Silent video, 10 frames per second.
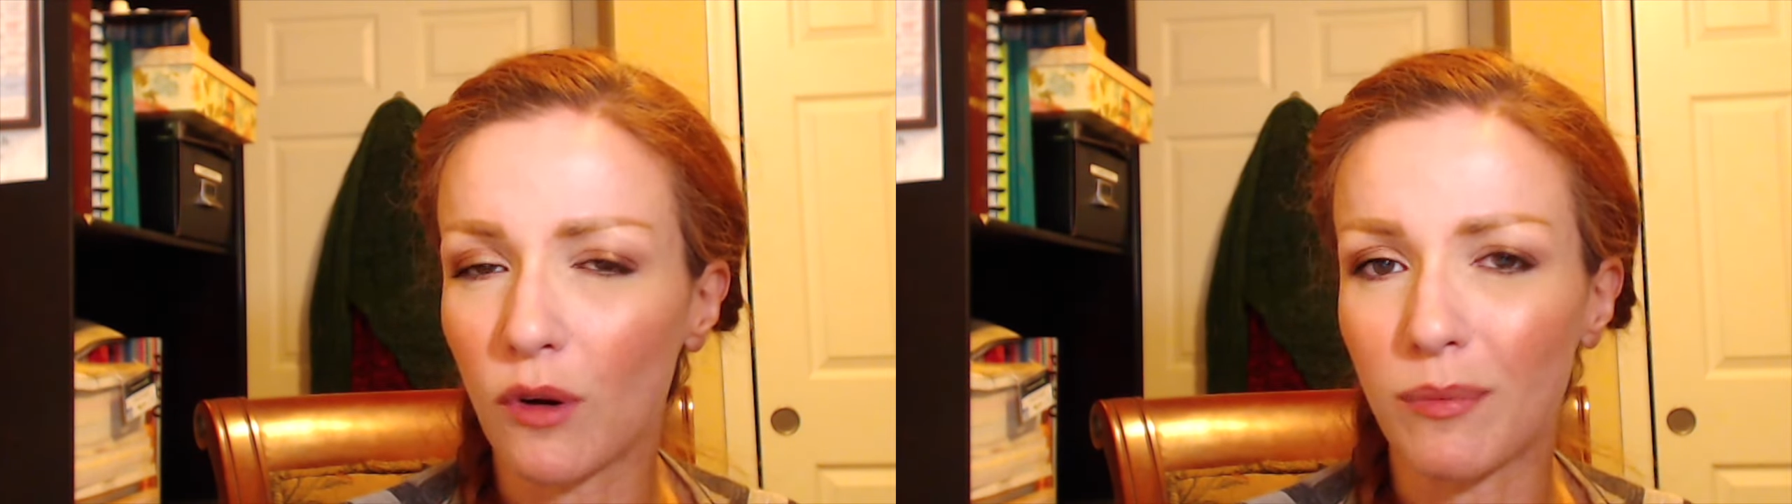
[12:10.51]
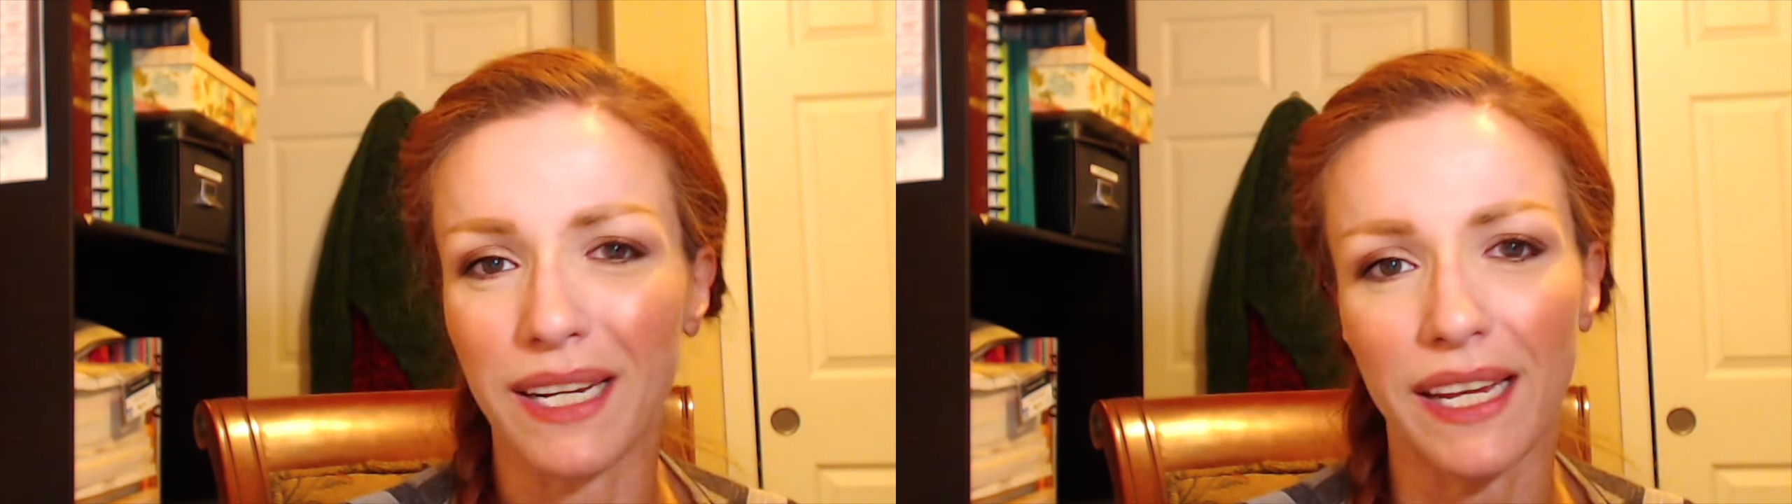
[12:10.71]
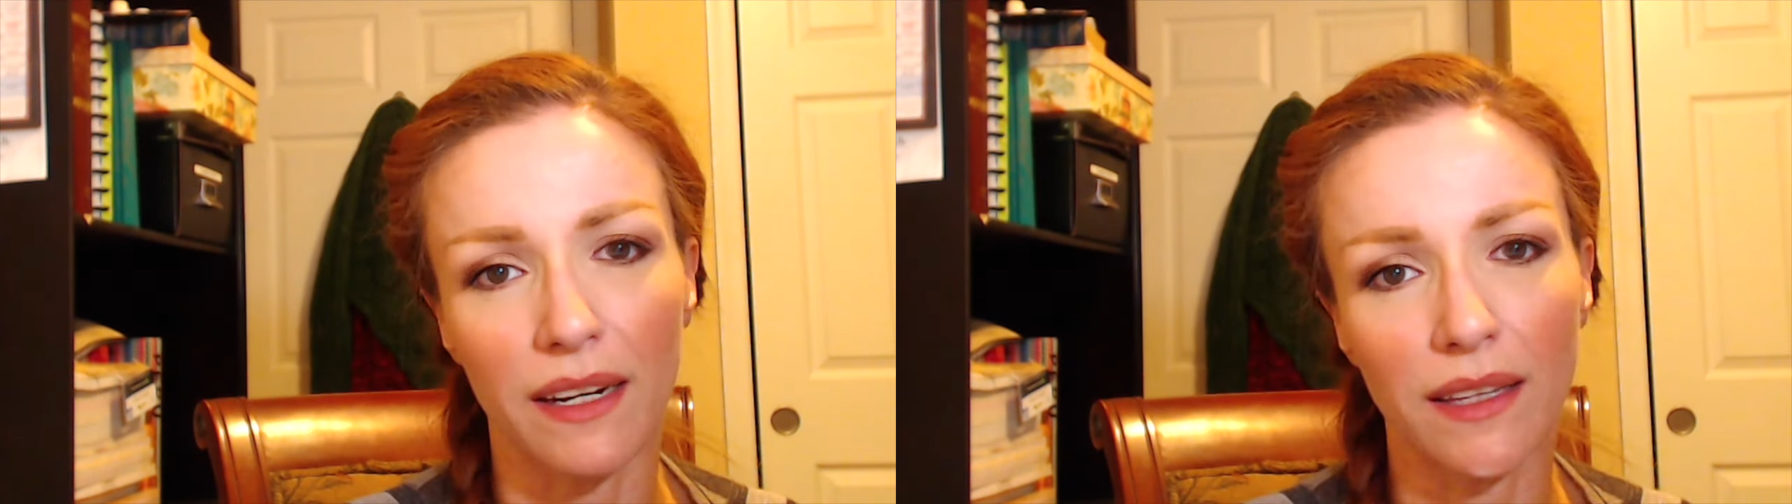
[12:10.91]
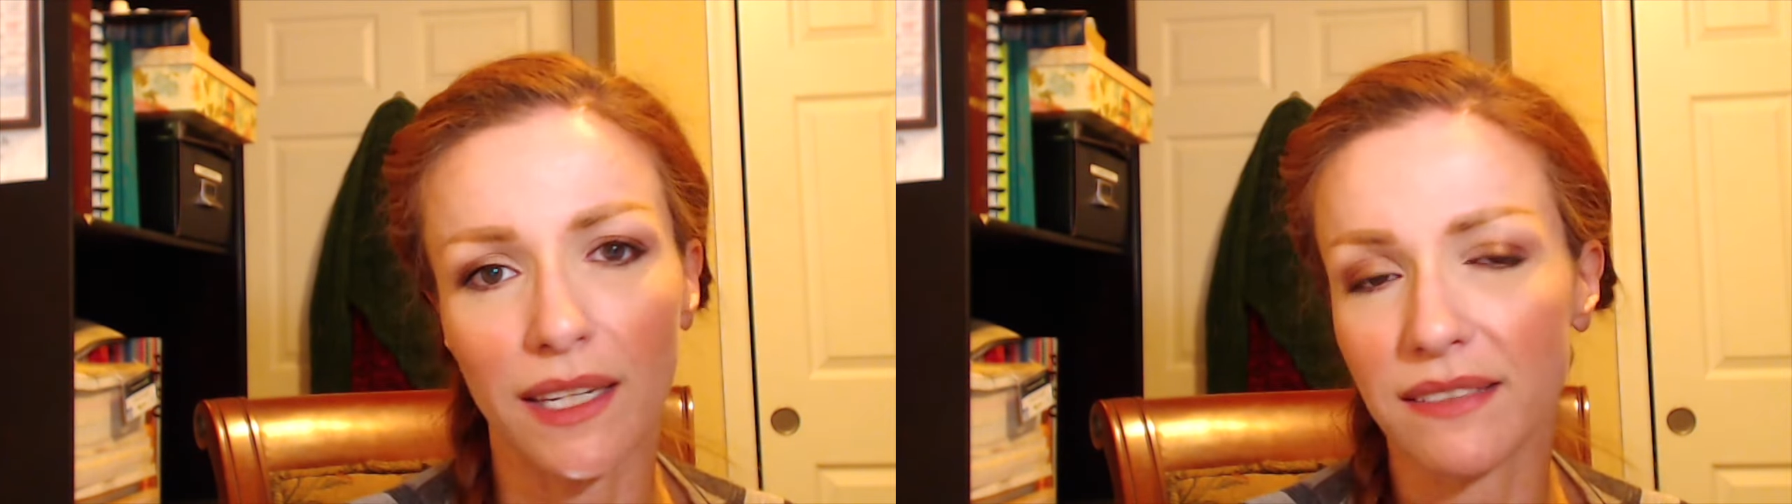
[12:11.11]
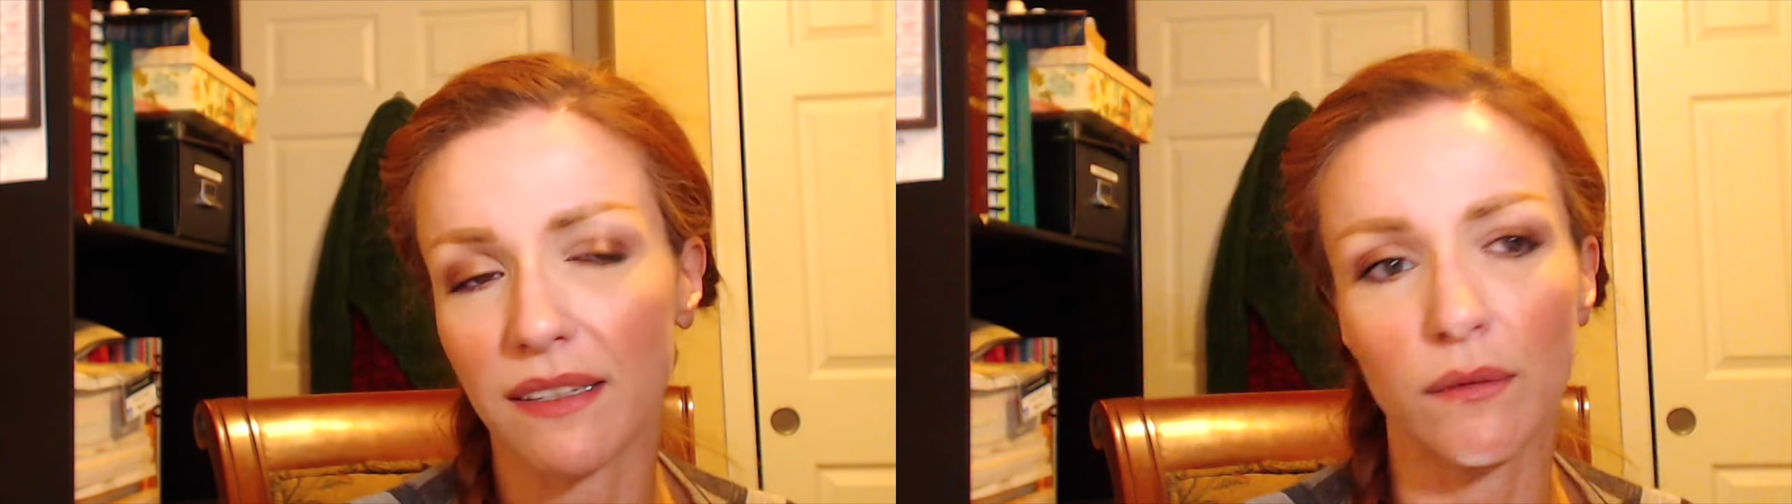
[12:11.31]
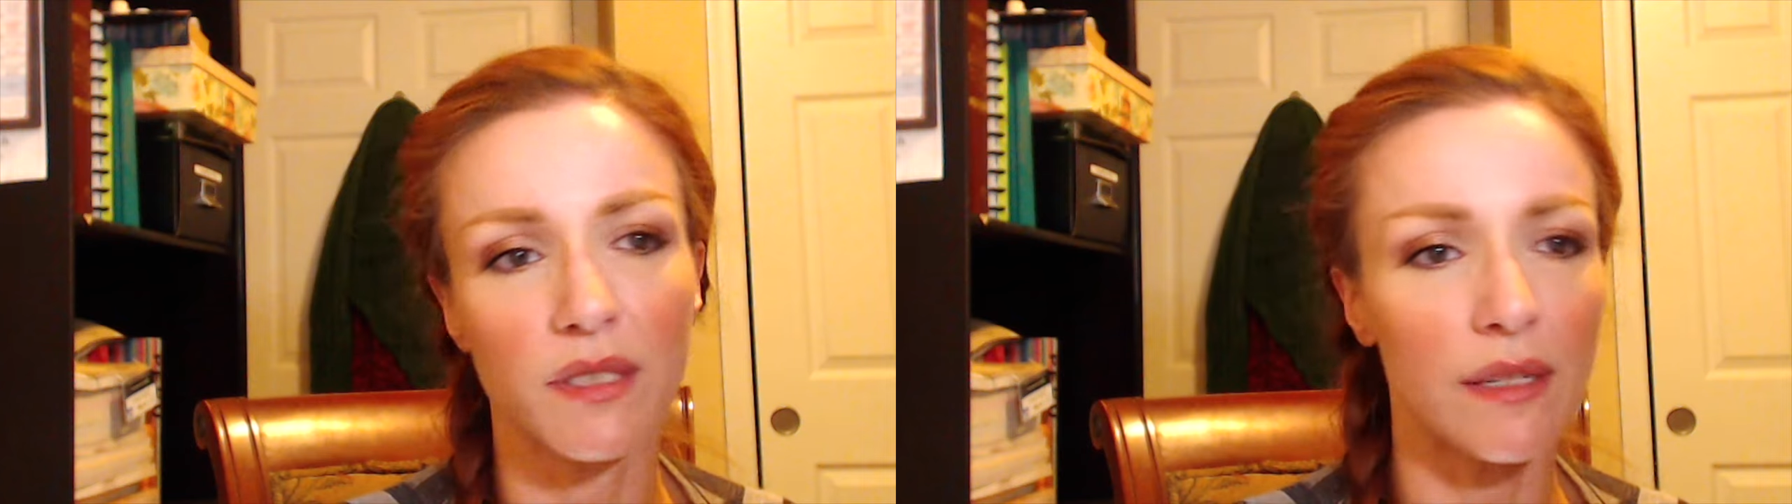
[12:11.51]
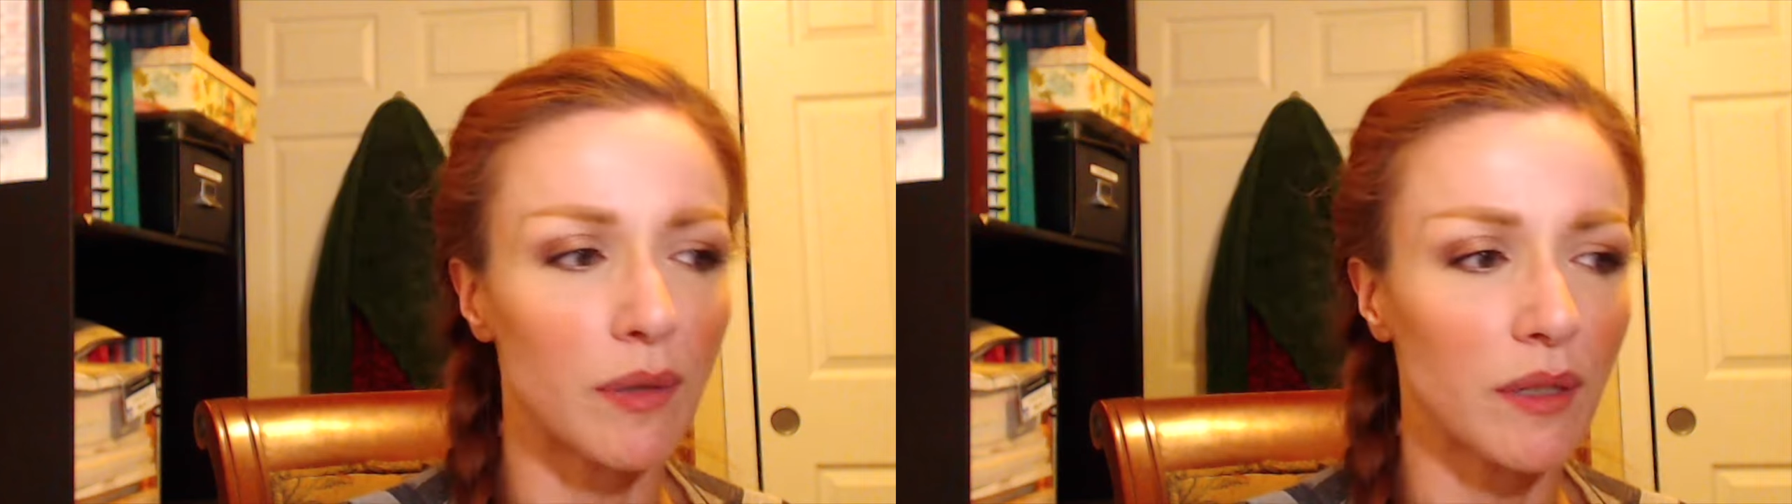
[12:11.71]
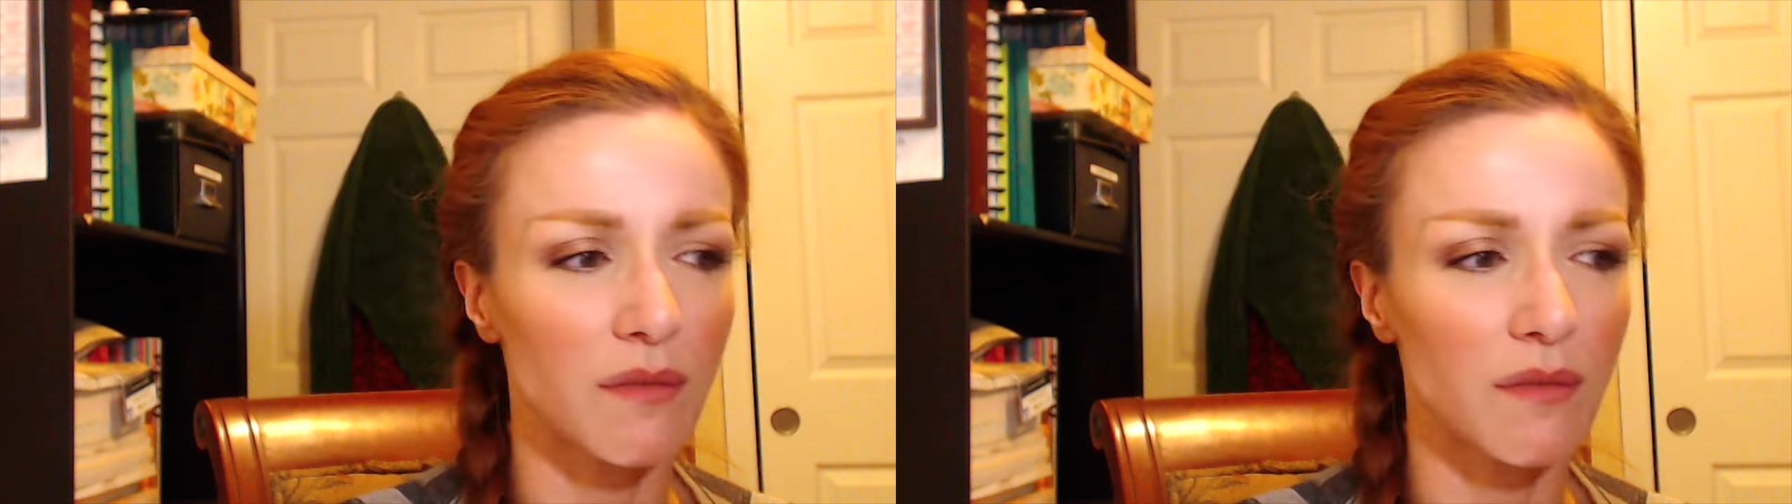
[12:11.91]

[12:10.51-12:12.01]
but again, like I said, it was an impulse.